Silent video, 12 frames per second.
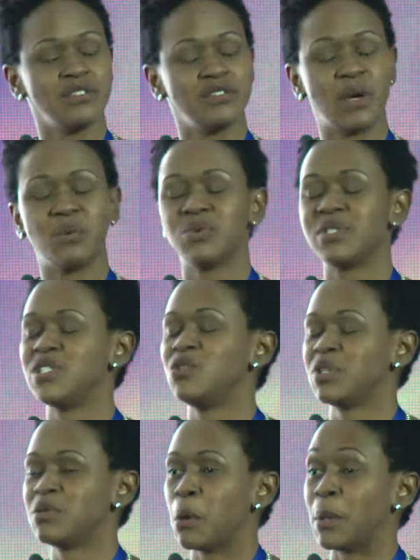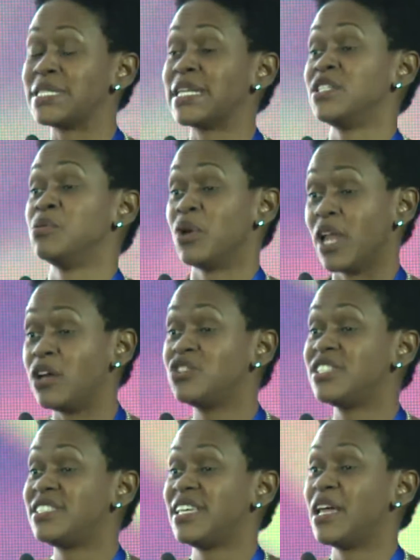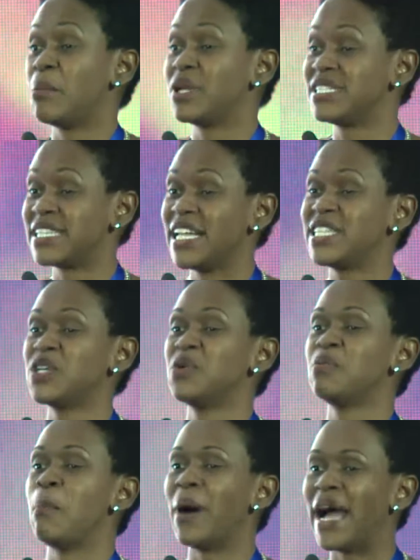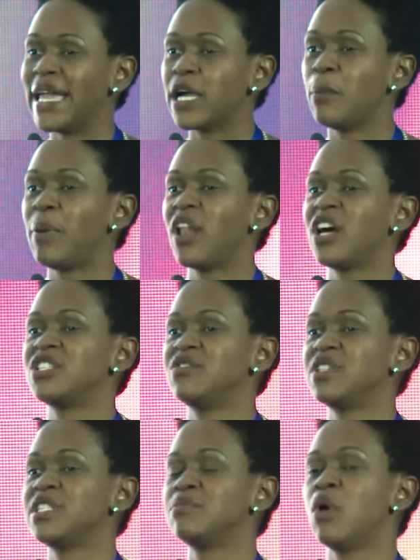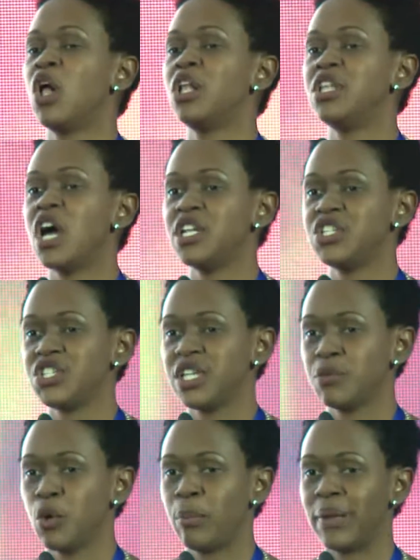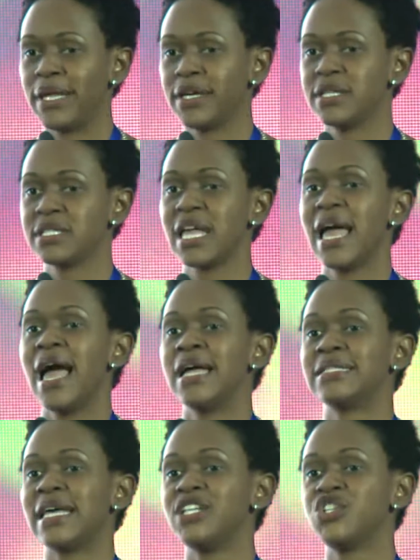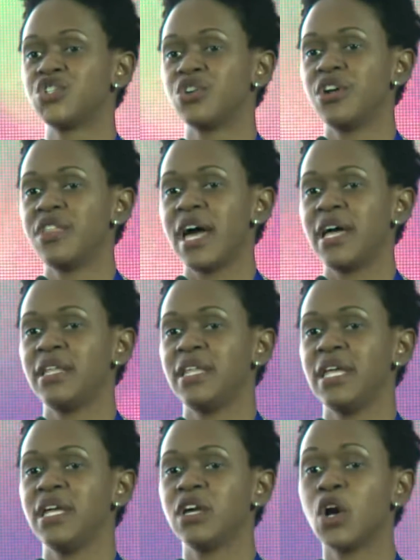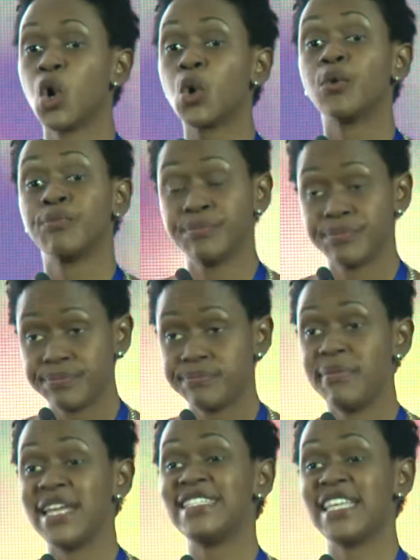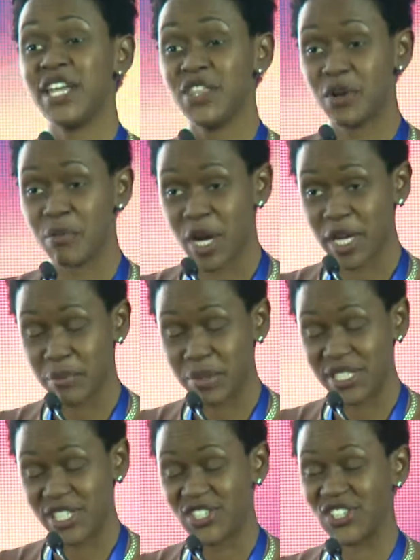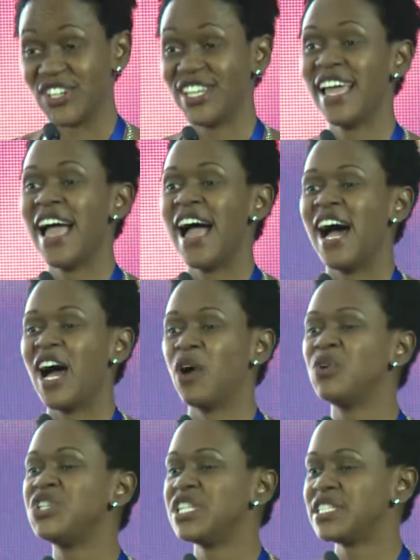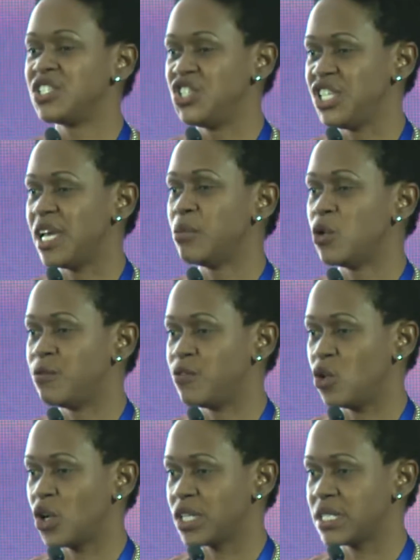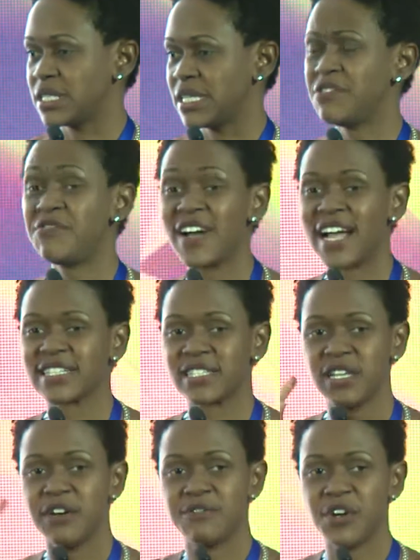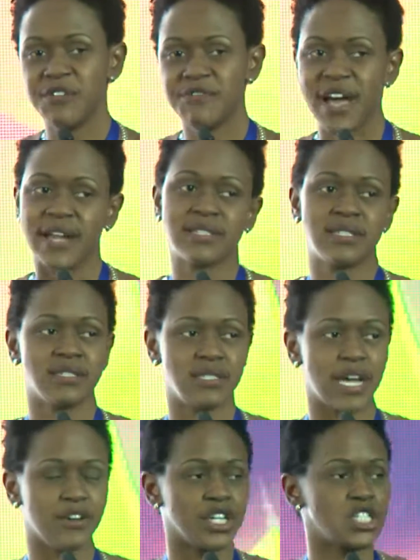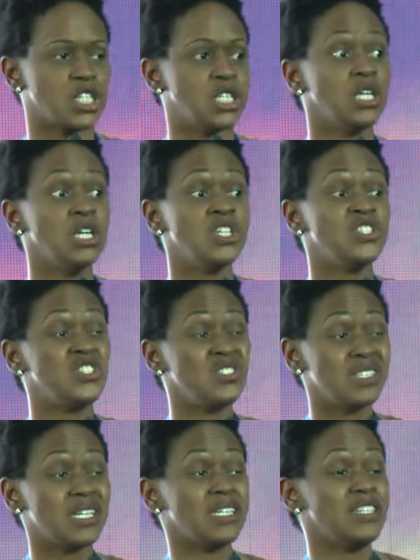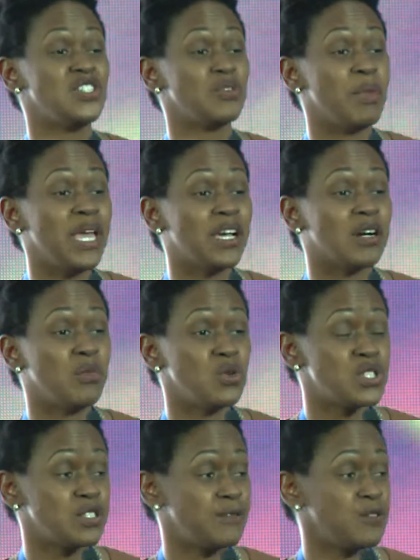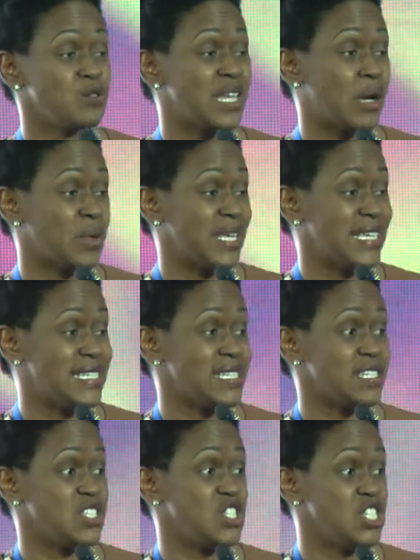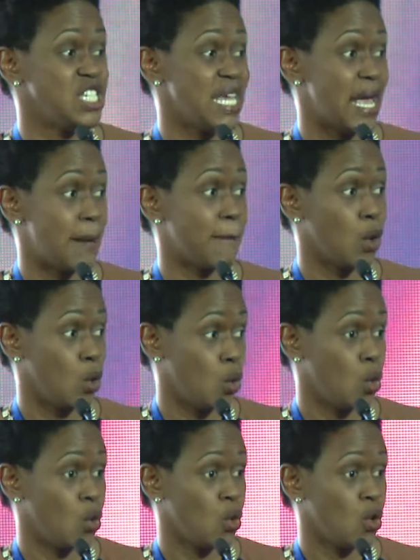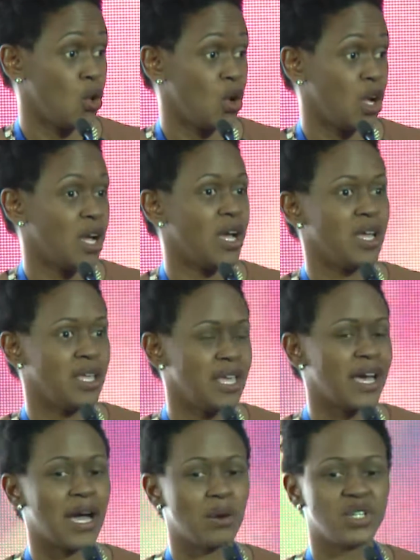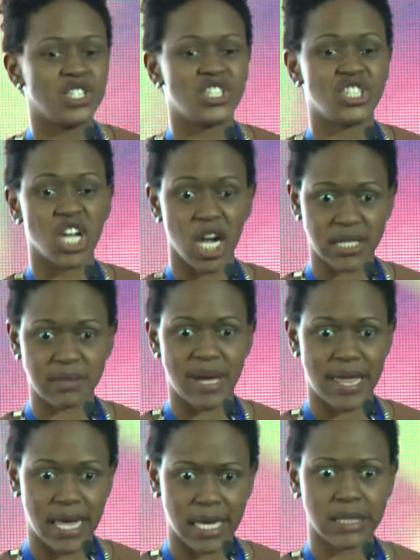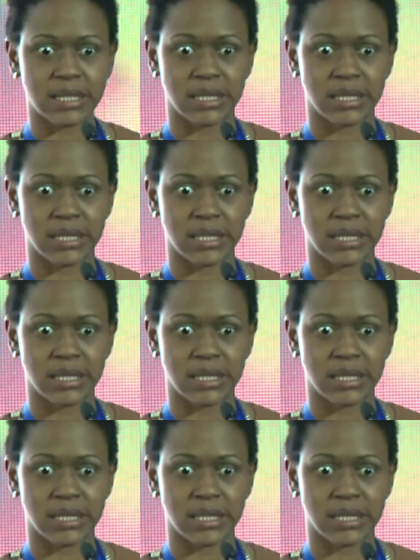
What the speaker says: I won't say too much about Monsanto, but I'll just say that Monsanto was buying up a lot of the small non-GMO players to ensure that they maintain their market position, which is GMO focused. In fact, fun fact, digression, do you know that in Jamaica, most of the food that we eat is GMO? Yeah, I was shocked by that.